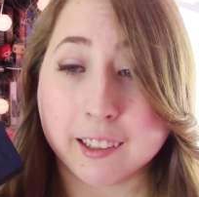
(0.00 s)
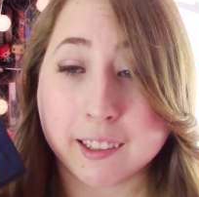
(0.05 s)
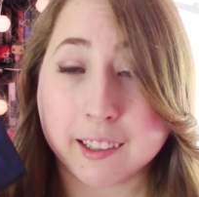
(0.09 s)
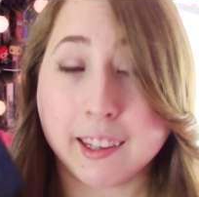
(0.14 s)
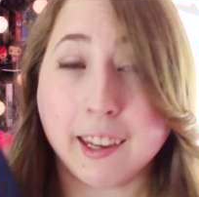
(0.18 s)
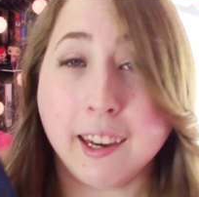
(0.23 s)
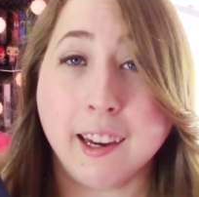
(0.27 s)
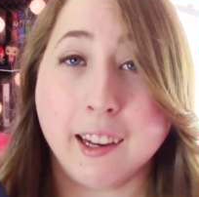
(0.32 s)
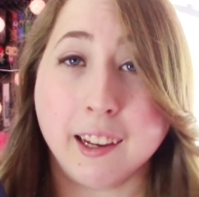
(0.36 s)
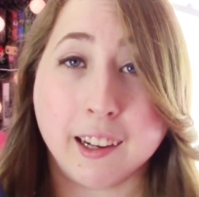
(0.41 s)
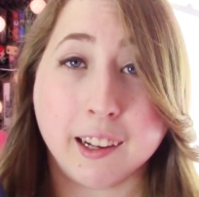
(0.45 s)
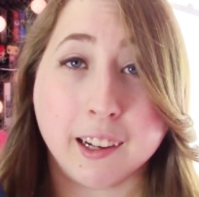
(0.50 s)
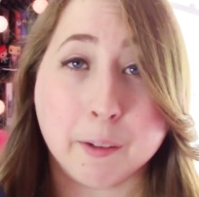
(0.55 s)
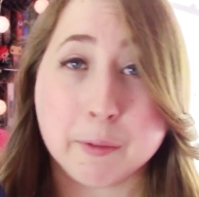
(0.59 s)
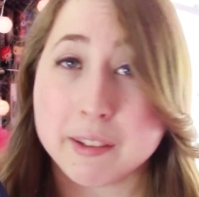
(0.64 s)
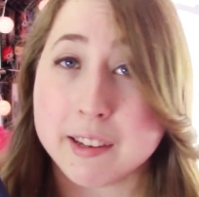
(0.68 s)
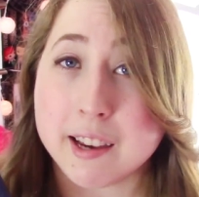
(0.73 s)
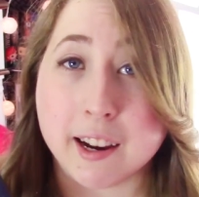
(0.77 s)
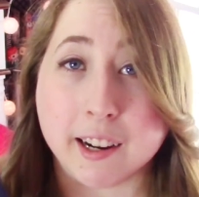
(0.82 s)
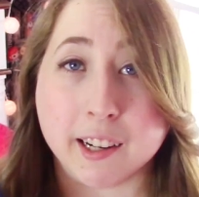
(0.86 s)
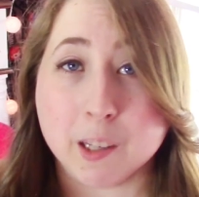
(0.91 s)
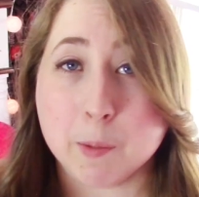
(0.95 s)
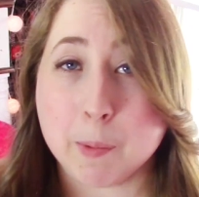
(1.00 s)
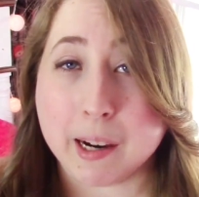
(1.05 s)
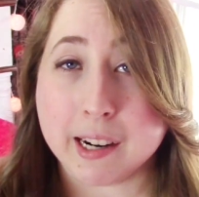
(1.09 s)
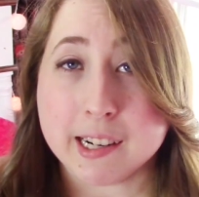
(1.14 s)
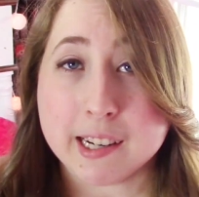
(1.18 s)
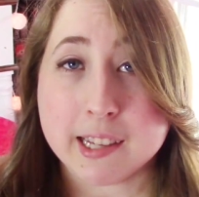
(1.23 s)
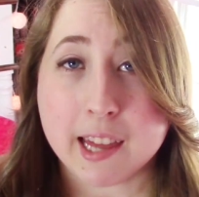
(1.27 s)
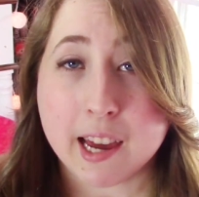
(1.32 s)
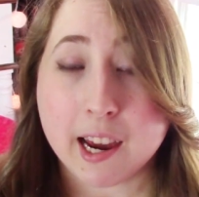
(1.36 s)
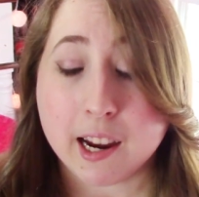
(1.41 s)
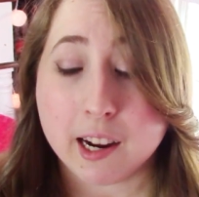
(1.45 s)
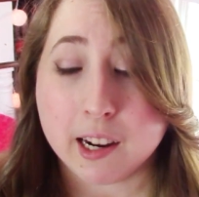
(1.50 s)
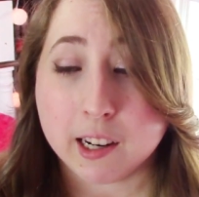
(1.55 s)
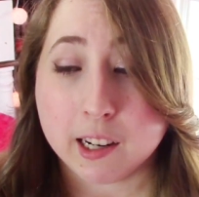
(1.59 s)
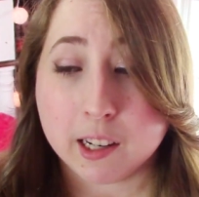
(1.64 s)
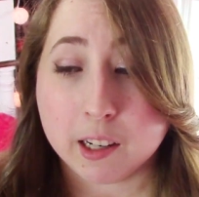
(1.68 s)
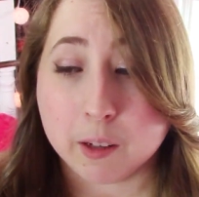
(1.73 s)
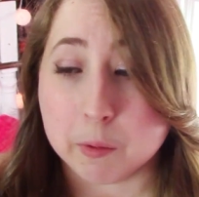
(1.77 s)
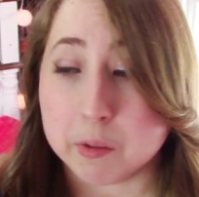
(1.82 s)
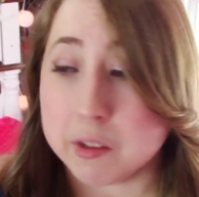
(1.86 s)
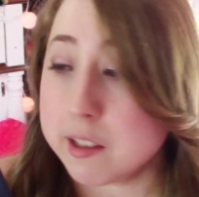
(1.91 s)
Yeah, I was not expecting that.